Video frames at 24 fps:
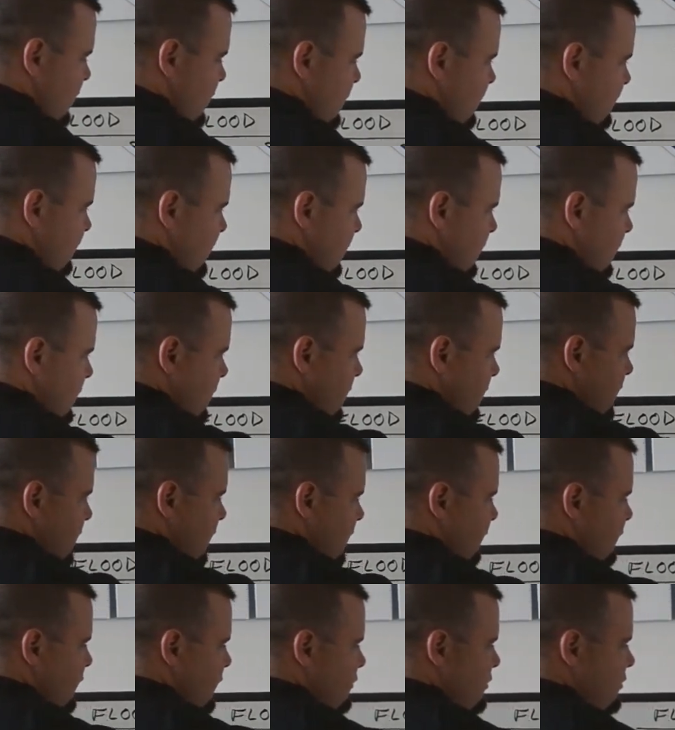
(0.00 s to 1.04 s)
year,
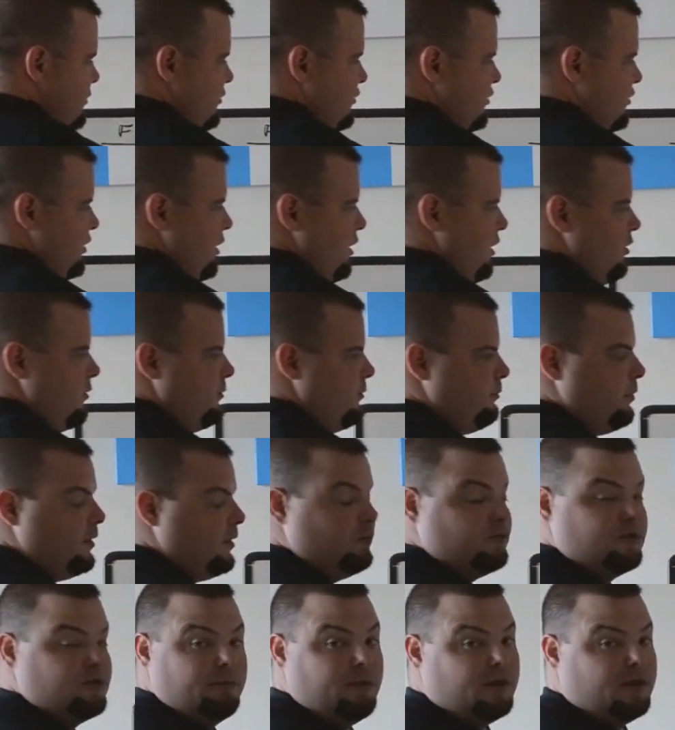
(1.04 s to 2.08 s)
a few years ago,
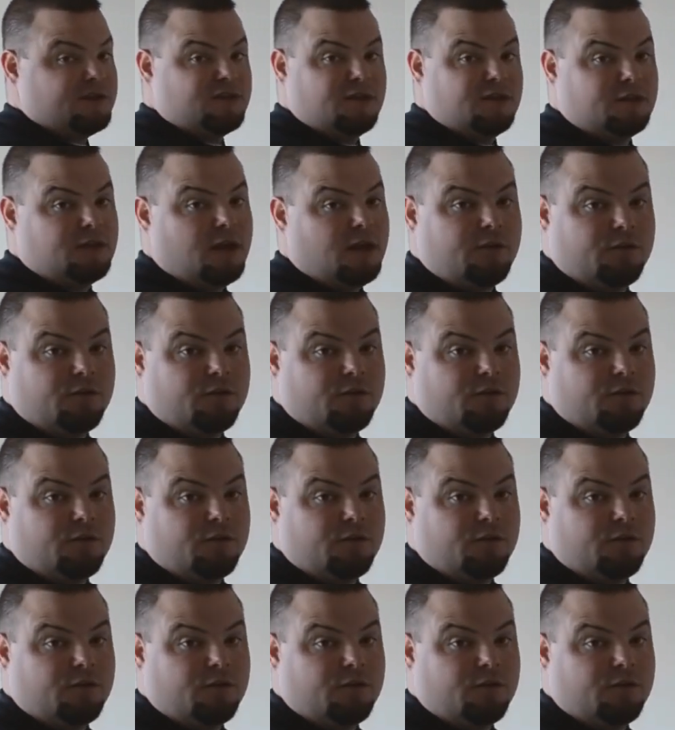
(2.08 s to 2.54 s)
but it was a busted